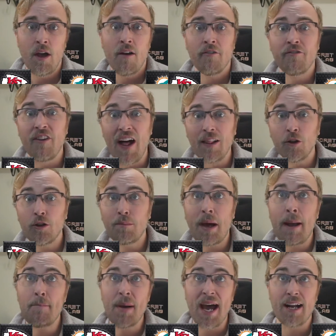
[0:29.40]
followed
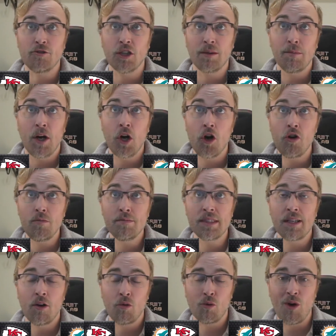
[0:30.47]
by Patrick
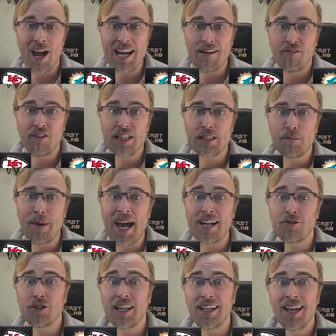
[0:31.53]
Mahomes, Ryan
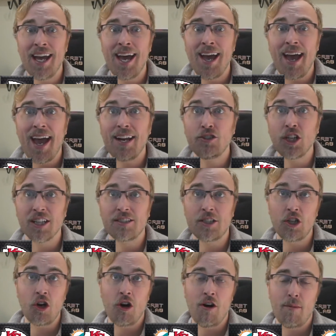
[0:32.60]
Fitzpatrick,
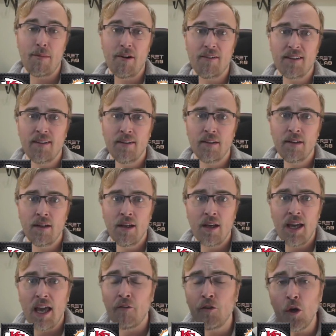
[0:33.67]
Justin Herbert.
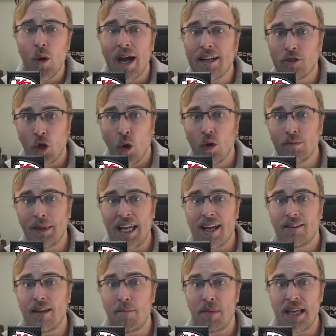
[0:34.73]
If you had told me
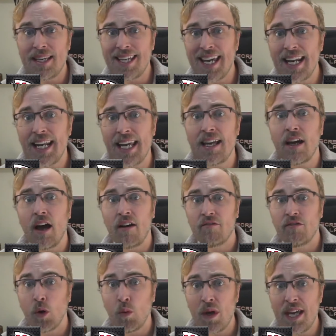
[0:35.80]
at the beginning
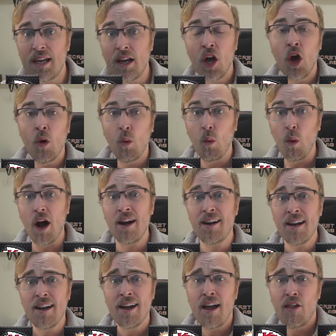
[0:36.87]
of the week,
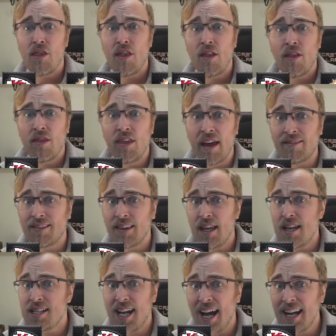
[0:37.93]
one, that
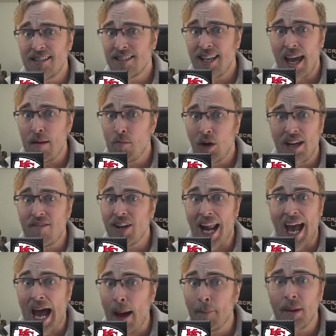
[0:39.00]
the Titans game would even
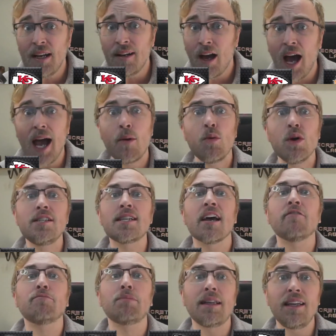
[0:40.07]
happen, I wouldn't
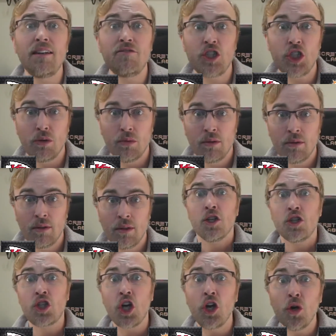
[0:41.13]
have believed you.
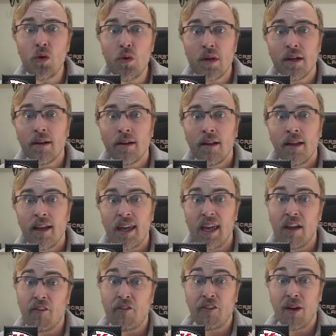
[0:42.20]
Two,
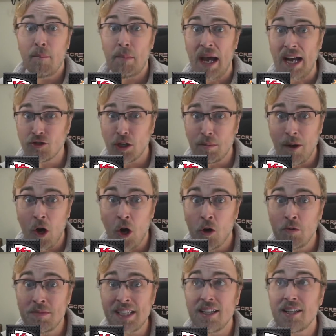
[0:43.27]
if Patrick
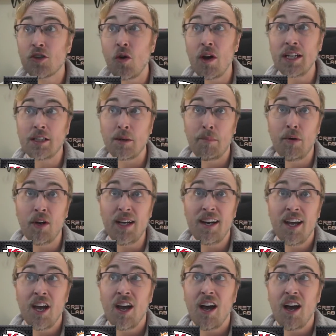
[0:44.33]
Mahomes is going to put